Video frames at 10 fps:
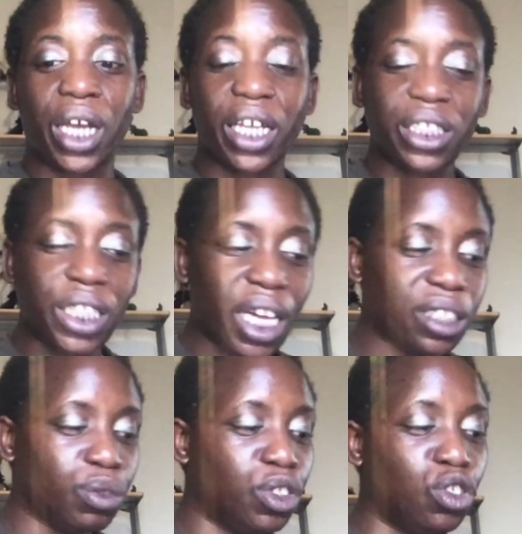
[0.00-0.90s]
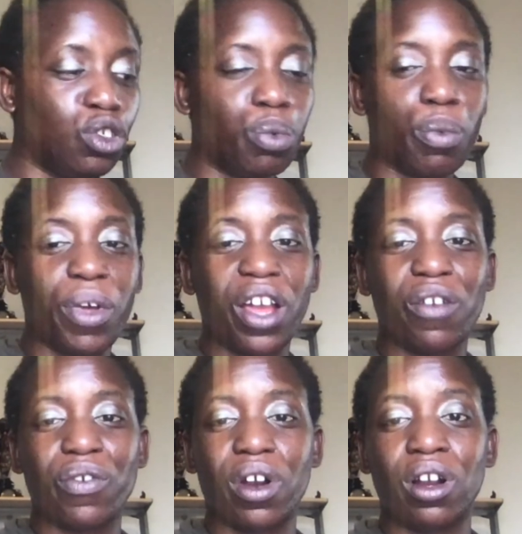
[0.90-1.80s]
As yes, we do prepare
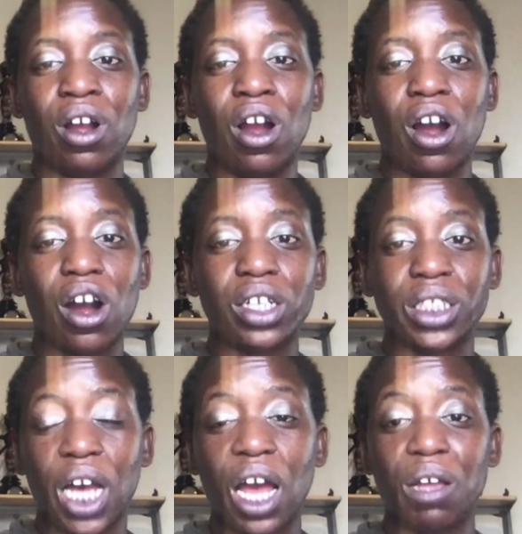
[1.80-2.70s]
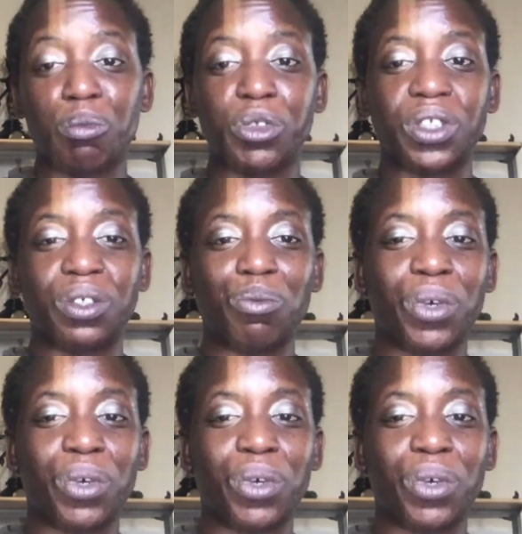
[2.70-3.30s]
for hard times,